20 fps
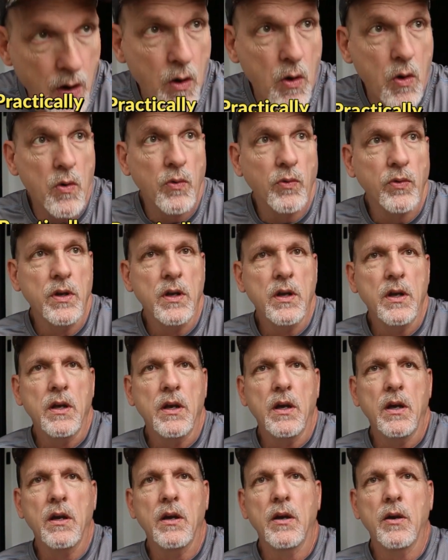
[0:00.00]
on
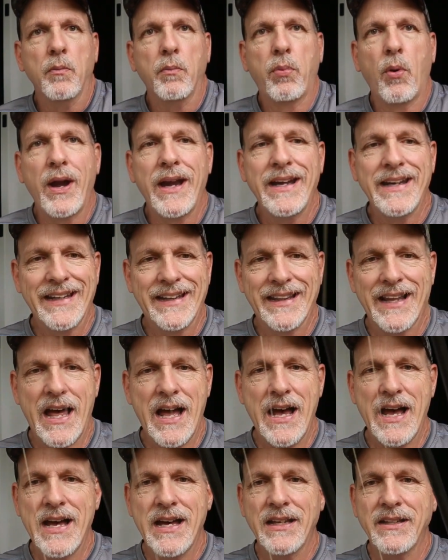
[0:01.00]
braided
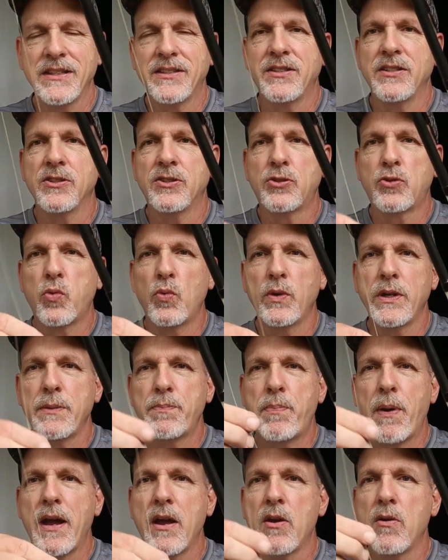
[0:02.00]
line. This is
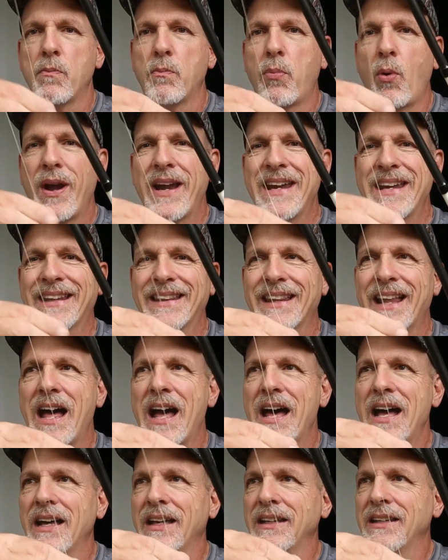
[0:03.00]
20-pound braided
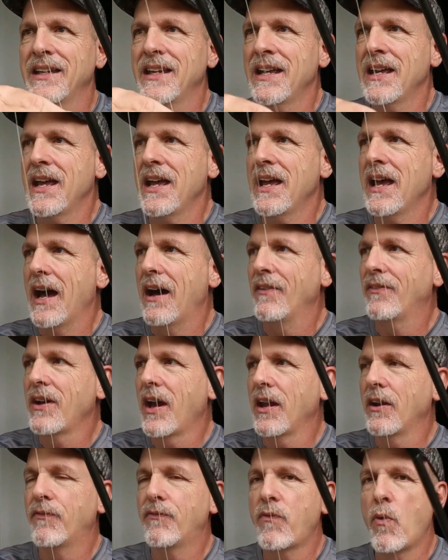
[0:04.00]
line. I've
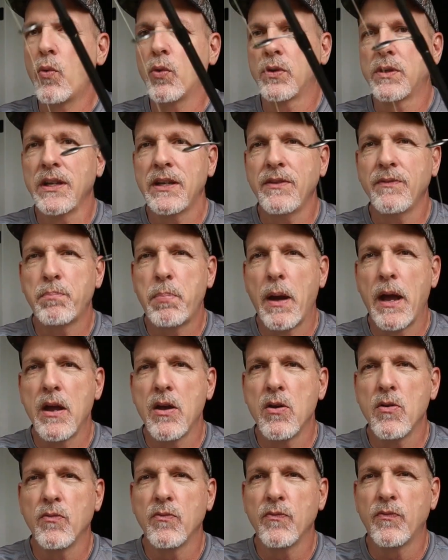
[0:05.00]
got a
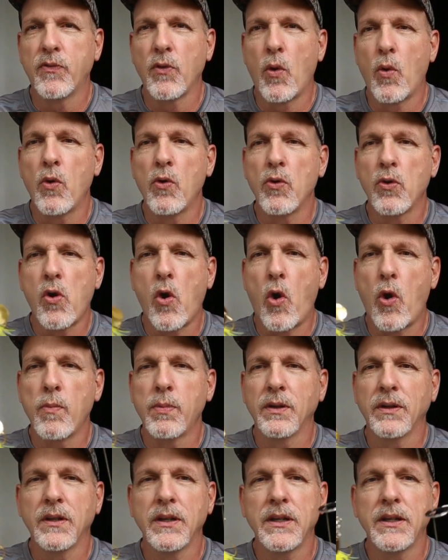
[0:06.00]
14-pound
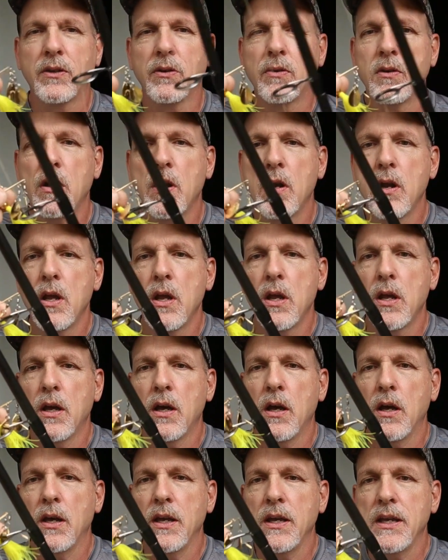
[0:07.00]
fluorocarbon leader.
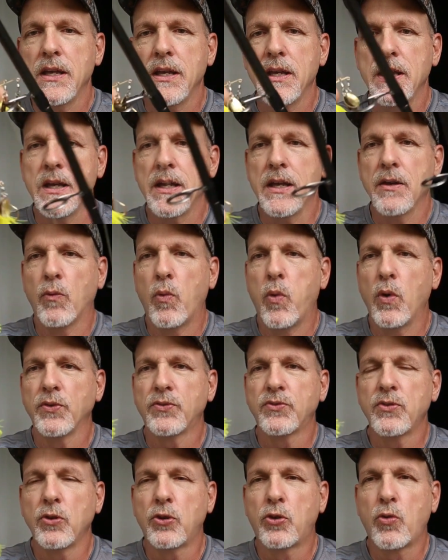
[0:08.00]

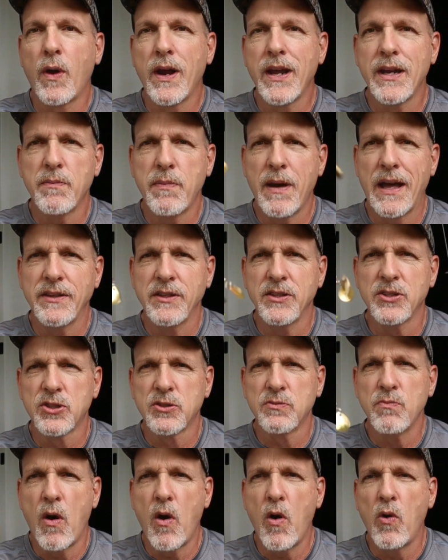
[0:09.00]
What's so great about this
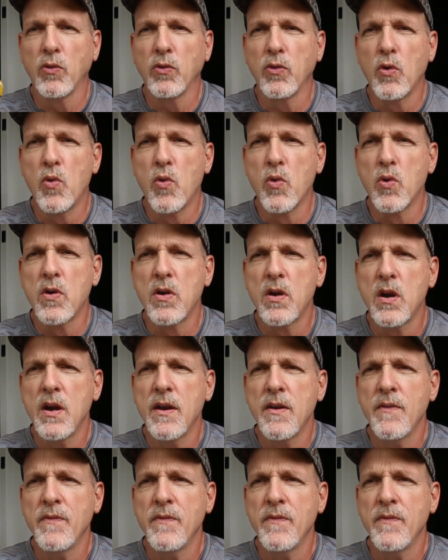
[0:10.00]
small lure